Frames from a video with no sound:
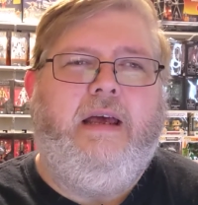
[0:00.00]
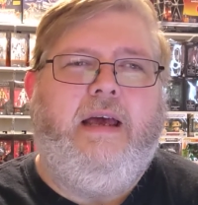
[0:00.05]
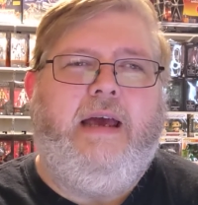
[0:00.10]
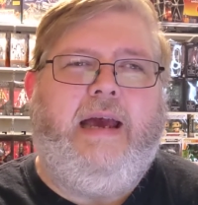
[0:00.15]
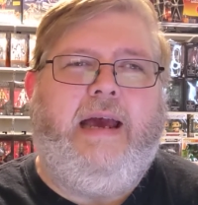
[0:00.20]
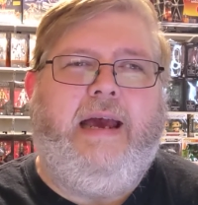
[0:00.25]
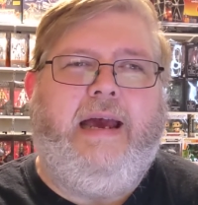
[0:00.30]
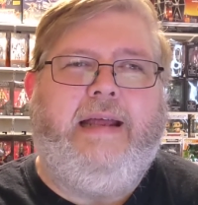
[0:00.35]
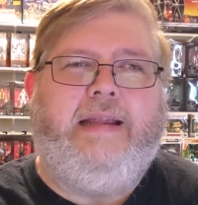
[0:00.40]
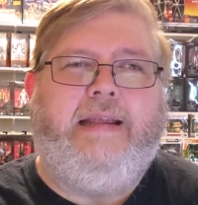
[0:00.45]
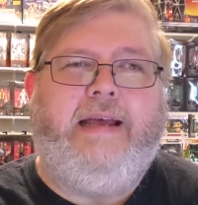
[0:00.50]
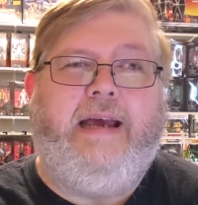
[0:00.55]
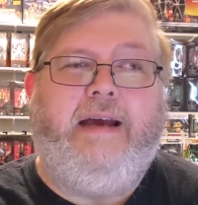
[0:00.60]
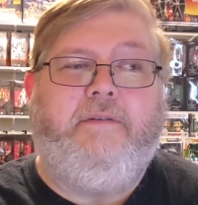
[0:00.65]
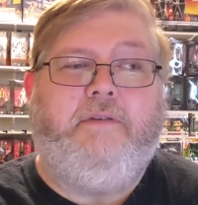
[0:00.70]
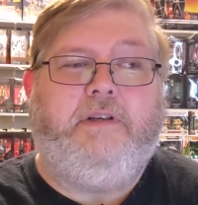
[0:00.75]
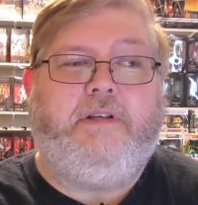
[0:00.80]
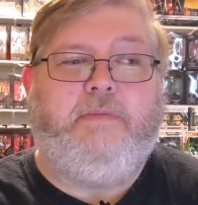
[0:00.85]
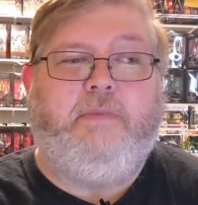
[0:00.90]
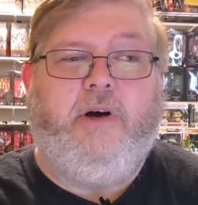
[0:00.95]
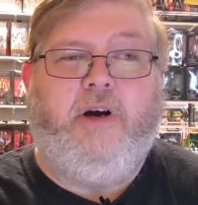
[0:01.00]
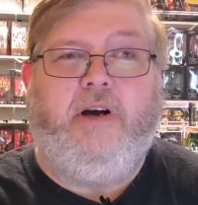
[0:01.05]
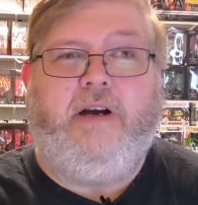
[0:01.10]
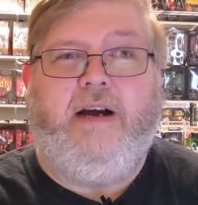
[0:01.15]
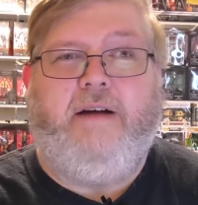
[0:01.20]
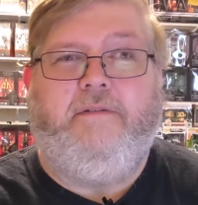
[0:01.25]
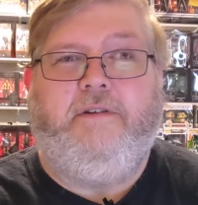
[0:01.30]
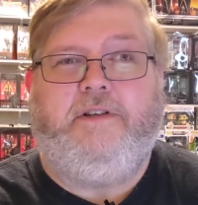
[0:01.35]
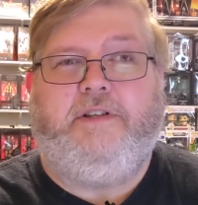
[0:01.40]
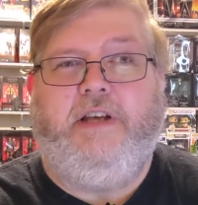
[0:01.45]
and they have a small
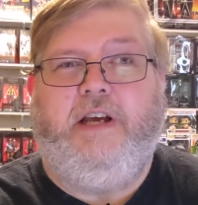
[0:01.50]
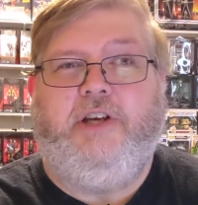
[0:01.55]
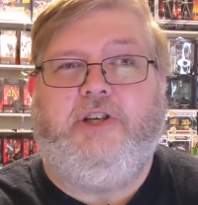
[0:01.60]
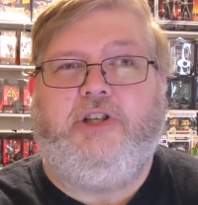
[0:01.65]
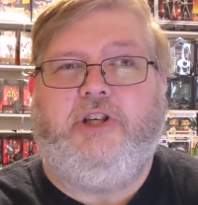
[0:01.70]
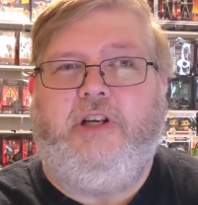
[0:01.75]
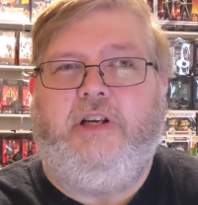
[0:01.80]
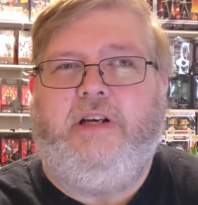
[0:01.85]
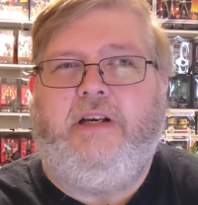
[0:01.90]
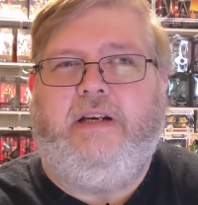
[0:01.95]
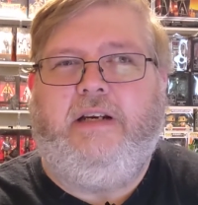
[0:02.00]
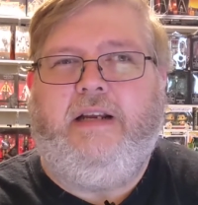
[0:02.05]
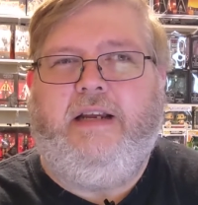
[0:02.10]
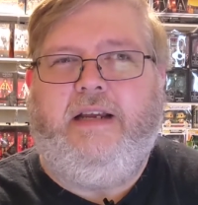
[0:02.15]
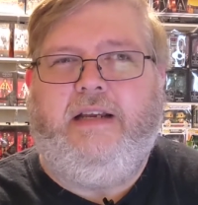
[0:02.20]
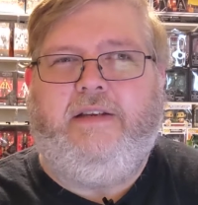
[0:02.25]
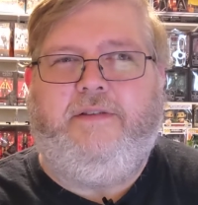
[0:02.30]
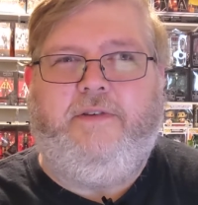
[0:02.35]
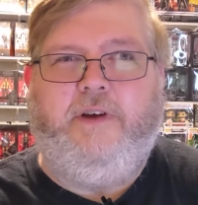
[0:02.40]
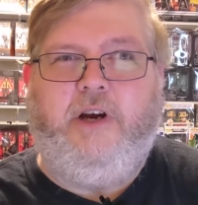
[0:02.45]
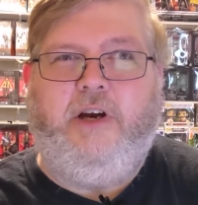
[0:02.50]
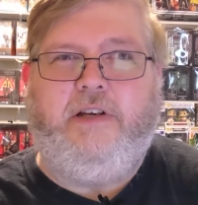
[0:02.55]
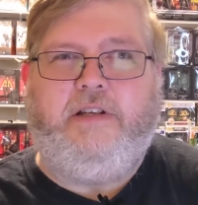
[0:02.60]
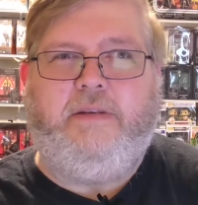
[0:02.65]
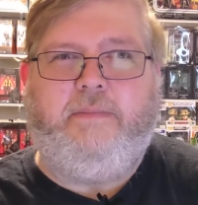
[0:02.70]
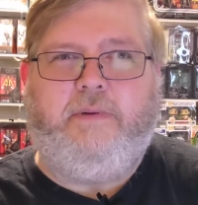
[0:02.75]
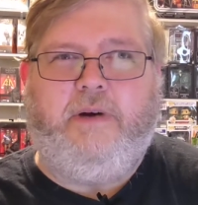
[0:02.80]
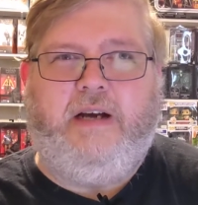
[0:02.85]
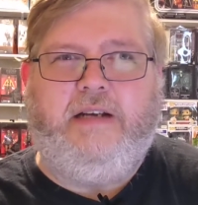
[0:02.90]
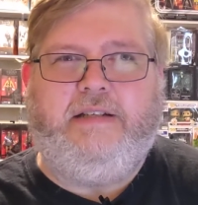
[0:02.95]
conversation. He's very
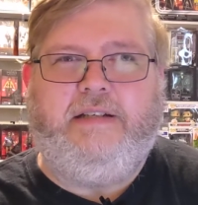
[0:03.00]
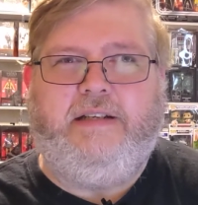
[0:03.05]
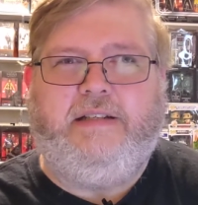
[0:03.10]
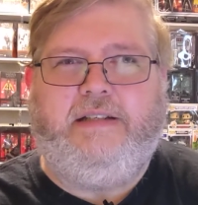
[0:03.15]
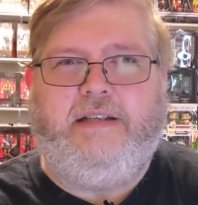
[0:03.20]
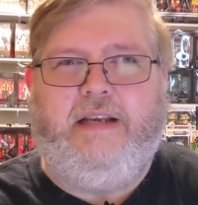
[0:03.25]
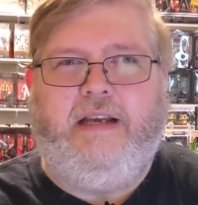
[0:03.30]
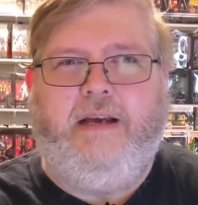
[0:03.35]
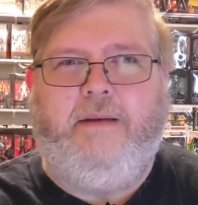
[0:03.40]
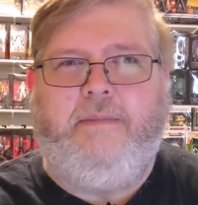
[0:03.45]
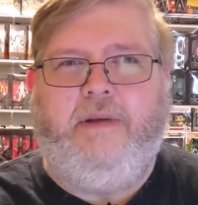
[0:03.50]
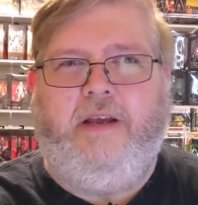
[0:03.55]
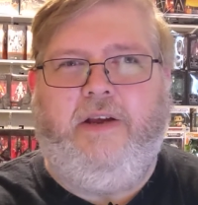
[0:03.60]
surprised to see him.